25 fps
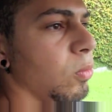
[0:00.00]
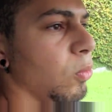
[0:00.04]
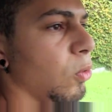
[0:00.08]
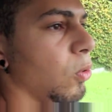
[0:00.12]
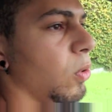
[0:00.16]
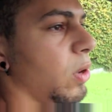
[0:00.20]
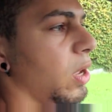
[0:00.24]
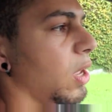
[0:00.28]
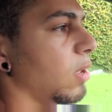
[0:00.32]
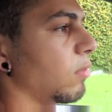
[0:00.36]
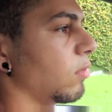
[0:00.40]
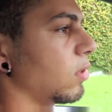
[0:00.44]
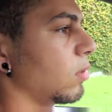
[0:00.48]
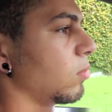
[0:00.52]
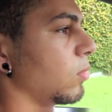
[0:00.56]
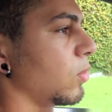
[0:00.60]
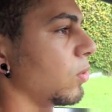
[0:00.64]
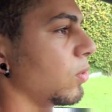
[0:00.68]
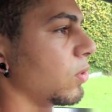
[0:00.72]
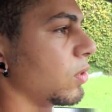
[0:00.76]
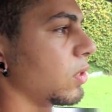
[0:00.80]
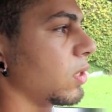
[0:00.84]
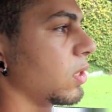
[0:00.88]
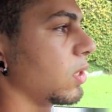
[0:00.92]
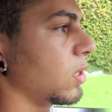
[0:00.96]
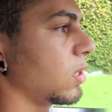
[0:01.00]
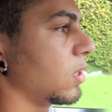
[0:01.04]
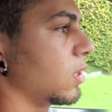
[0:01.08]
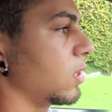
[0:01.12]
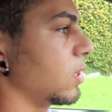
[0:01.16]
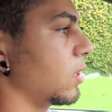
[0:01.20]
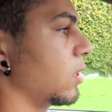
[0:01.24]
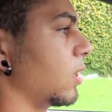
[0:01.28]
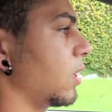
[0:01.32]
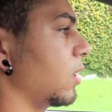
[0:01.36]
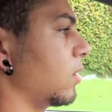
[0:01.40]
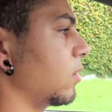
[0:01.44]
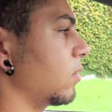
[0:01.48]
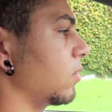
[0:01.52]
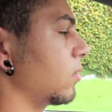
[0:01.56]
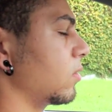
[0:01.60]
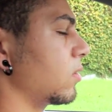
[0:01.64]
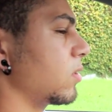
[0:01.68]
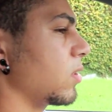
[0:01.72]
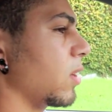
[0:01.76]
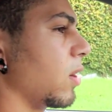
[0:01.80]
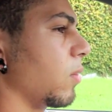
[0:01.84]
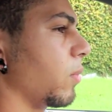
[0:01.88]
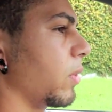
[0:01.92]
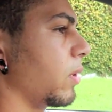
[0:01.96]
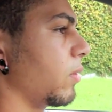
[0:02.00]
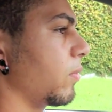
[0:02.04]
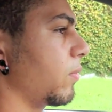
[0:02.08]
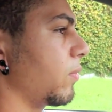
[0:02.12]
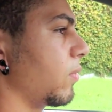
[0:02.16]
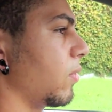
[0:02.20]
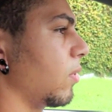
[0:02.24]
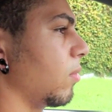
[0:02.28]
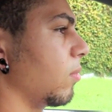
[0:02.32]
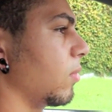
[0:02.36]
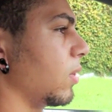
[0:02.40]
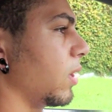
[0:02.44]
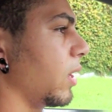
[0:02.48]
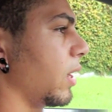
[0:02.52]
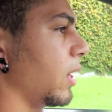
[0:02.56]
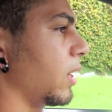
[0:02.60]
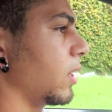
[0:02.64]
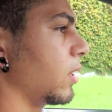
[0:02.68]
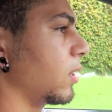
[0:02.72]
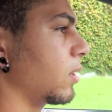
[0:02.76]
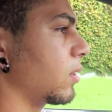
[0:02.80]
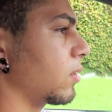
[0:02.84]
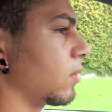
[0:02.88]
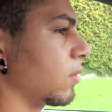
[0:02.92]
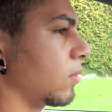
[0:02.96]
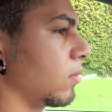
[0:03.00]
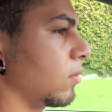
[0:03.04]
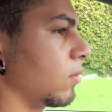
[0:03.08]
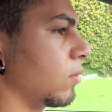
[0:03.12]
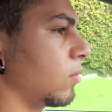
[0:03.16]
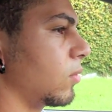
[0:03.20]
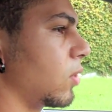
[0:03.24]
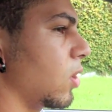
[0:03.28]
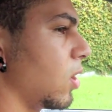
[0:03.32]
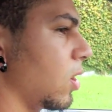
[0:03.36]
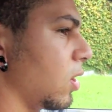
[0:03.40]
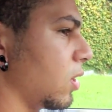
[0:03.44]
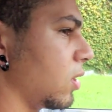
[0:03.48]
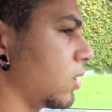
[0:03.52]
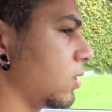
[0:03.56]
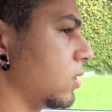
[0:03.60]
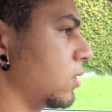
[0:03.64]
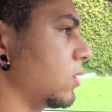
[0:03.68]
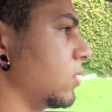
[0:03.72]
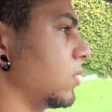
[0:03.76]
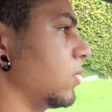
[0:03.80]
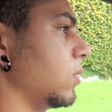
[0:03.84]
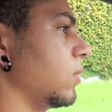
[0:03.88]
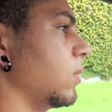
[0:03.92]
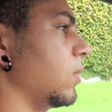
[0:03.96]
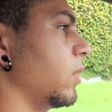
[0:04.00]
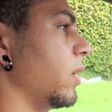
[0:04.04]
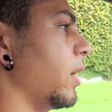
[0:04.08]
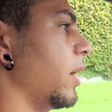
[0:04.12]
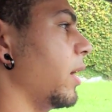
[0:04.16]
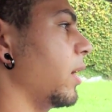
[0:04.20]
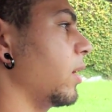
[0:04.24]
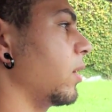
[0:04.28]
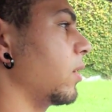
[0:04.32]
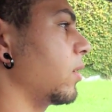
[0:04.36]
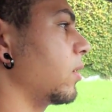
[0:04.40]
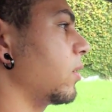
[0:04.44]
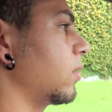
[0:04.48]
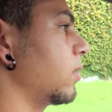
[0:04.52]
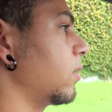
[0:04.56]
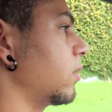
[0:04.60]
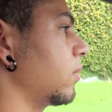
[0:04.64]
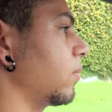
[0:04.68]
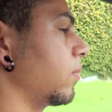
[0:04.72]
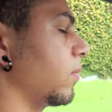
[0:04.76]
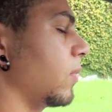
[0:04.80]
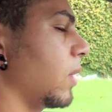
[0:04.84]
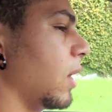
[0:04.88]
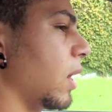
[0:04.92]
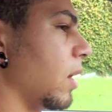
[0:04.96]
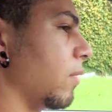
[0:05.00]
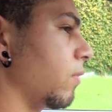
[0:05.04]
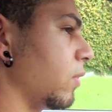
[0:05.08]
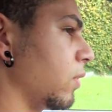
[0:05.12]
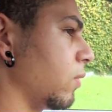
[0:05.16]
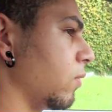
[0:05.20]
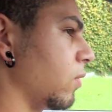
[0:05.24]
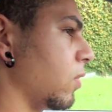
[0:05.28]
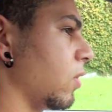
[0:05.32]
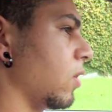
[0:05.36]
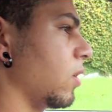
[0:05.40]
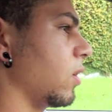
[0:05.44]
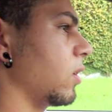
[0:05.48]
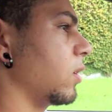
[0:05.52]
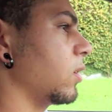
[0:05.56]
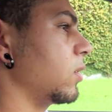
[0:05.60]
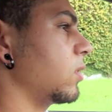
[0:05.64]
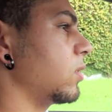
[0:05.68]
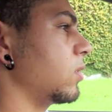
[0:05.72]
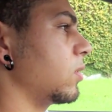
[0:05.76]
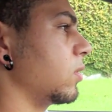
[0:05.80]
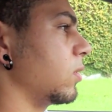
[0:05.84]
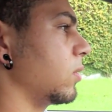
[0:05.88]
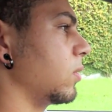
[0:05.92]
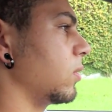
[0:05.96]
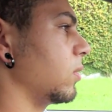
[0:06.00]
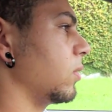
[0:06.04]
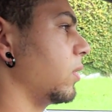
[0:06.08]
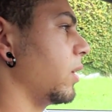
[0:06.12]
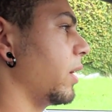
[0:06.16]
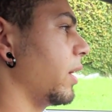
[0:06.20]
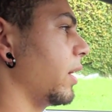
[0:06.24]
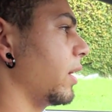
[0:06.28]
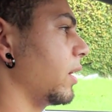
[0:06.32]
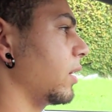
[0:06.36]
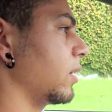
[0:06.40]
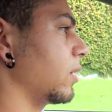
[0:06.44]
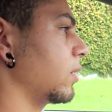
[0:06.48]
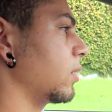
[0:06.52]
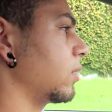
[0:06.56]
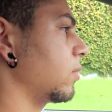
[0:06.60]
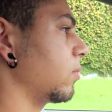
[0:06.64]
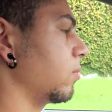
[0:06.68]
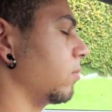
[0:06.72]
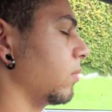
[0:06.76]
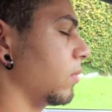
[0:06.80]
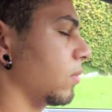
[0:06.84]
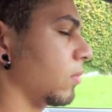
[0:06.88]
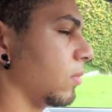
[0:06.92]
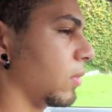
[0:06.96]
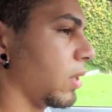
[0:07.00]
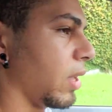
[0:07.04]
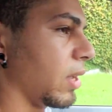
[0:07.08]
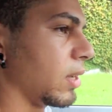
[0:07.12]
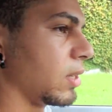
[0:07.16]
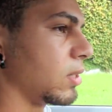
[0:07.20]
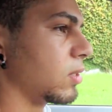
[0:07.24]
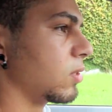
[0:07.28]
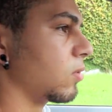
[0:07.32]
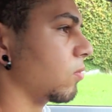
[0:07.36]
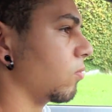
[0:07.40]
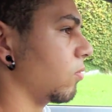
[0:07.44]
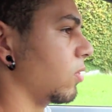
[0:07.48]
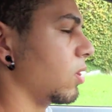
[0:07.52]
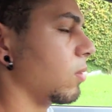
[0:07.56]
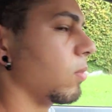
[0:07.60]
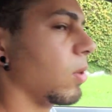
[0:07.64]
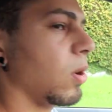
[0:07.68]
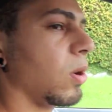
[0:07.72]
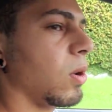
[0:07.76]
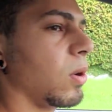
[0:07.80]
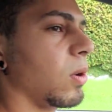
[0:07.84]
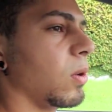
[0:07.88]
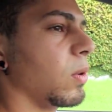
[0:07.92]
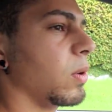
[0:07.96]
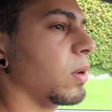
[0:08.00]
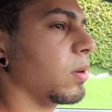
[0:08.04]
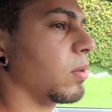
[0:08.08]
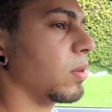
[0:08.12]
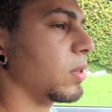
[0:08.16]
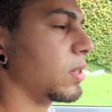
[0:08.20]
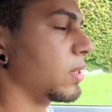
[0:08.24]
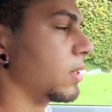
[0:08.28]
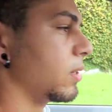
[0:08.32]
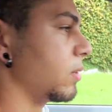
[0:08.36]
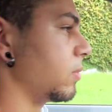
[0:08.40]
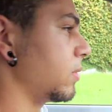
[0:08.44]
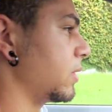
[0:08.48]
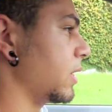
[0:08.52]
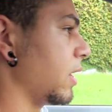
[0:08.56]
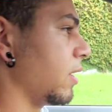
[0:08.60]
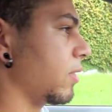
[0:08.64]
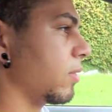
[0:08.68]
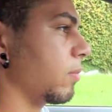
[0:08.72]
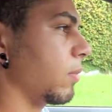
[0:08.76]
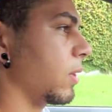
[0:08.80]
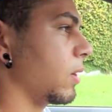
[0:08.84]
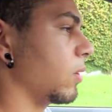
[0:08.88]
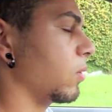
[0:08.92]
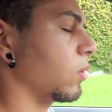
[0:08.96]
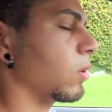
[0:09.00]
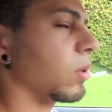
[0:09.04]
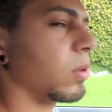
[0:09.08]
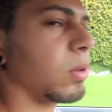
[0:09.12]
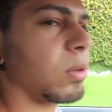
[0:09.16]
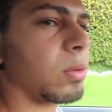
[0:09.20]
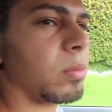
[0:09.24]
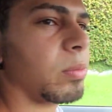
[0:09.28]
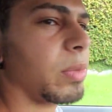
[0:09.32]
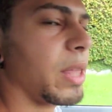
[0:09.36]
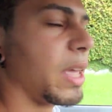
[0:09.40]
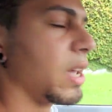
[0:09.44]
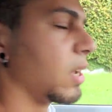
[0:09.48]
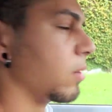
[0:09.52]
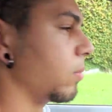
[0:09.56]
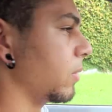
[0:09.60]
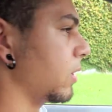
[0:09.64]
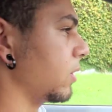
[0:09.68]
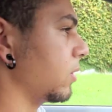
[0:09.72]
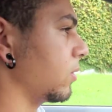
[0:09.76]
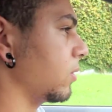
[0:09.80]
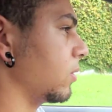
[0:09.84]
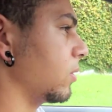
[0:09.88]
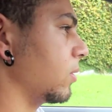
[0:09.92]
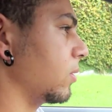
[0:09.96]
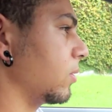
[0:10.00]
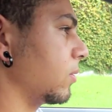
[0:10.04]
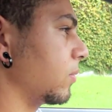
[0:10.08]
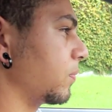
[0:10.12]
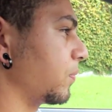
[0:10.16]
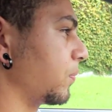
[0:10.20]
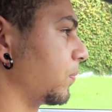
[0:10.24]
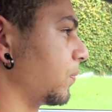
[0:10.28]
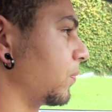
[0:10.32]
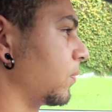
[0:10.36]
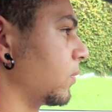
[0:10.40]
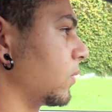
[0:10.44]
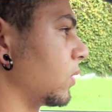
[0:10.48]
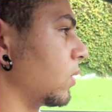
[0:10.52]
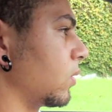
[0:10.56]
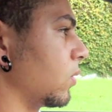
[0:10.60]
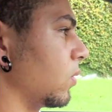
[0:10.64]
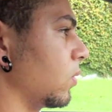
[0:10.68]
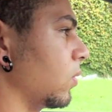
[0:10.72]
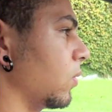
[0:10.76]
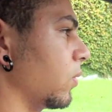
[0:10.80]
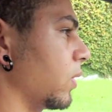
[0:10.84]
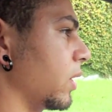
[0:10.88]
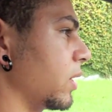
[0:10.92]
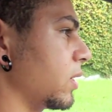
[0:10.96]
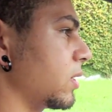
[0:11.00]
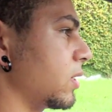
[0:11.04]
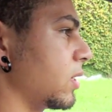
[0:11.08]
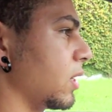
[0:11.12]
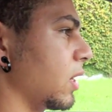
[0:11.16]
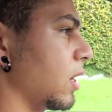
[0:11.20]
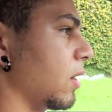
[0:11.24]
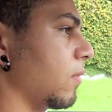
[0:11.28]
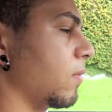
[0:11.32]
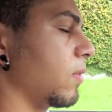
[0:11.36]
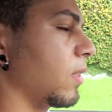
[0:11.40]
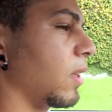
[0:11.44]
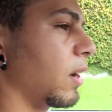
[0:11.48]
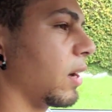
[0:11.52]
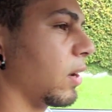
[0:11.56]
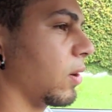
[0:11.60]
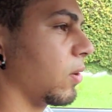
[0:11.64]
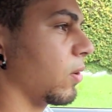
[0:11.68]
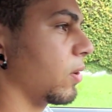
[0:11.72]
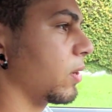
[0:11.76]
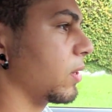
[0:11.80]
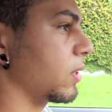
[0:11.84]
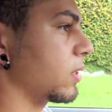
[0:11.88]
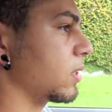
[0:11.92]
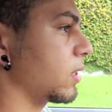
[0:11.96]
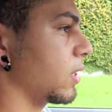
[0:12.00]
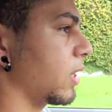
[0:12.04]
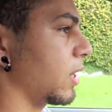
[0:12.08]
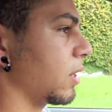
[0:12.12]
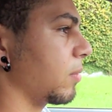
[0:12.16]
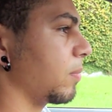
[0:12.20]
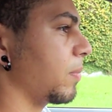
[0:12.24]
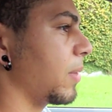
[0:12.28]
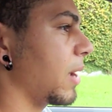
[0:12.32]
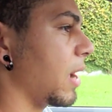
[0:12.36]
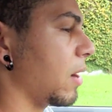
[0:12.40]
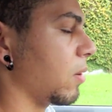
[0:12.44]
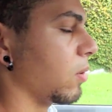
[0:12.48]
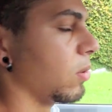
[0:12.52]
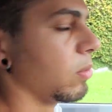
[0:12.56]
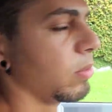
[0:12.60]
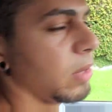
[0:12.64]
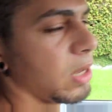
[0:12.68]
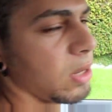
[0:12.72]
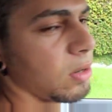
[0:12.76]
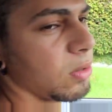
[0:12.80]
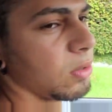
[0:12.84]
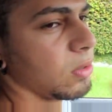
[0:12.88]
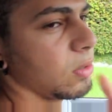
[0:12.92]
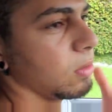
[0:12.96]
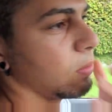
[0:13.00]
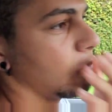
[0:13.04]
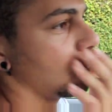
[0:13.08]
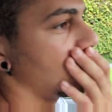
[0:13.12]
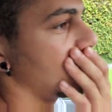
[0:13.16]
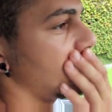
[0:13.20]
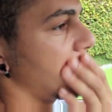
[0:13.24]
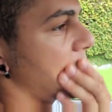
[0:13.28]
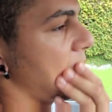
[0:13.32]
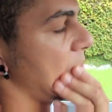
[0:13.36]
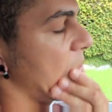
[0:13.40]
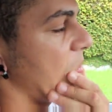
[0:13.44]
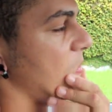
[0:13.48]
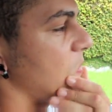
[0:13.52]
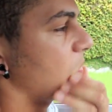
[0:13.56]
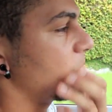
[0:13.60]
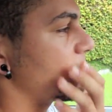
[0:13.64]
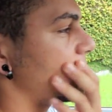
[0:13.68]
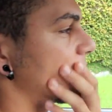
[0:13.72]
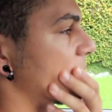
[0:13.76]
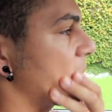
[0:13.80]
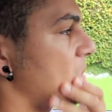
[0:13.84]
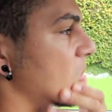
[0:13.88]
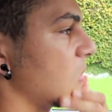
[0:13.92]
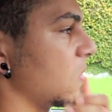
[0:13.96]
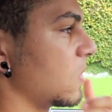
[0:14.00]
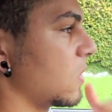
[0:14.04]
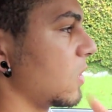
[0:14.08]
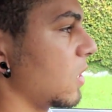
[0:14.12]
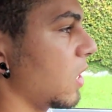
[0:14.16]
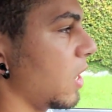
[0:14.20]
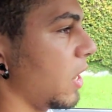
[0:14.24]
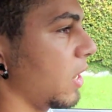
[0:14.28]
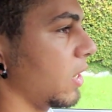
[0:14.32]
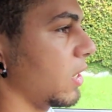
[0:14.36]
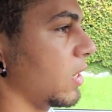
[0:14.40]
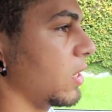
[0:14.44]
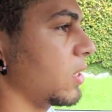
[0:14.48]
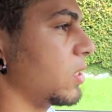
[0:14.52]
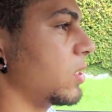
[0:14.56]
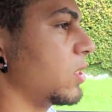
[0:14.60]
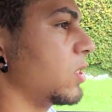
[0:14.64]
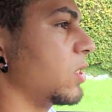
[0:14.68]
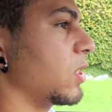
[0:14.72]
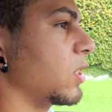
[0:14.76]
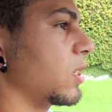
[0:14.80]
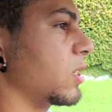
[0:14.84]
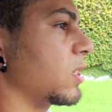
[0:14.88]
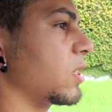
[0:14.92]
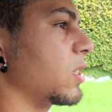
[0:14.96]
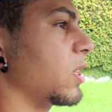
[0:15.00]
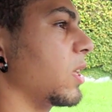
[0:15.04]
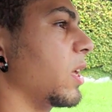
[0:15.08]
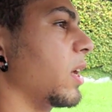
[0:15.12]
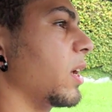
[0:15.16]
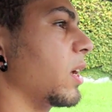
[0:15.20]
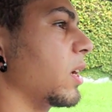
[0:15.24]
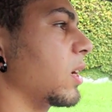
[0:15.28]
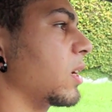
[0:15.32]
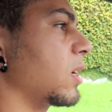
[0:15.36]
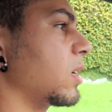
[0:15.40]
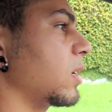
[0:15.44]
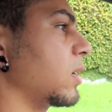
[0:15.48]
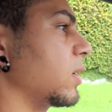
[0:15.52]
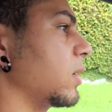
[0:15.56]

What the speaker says: and more heavy music, and then so I went from rock to heavy rock to screamo and death metal, black metal, all that stuff, and then I got into power metal, and I guess just I